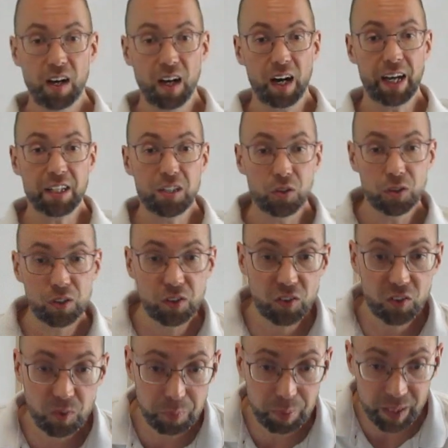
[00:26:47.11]
I could
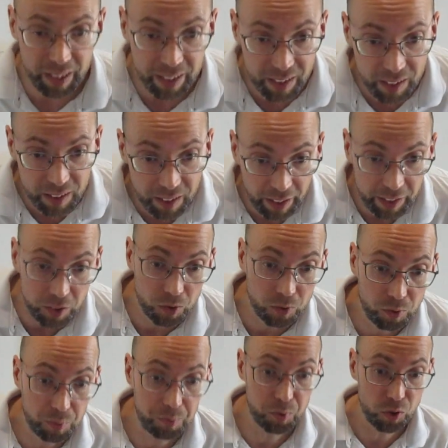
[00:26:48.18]
split it, I could
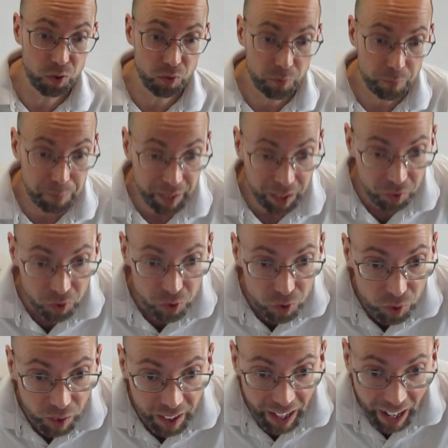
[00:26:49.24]
remove
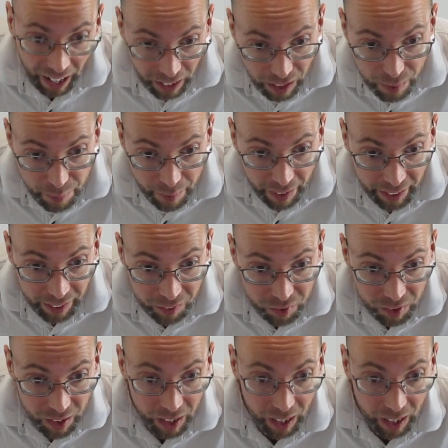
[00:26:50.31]
Pictou and Halifax,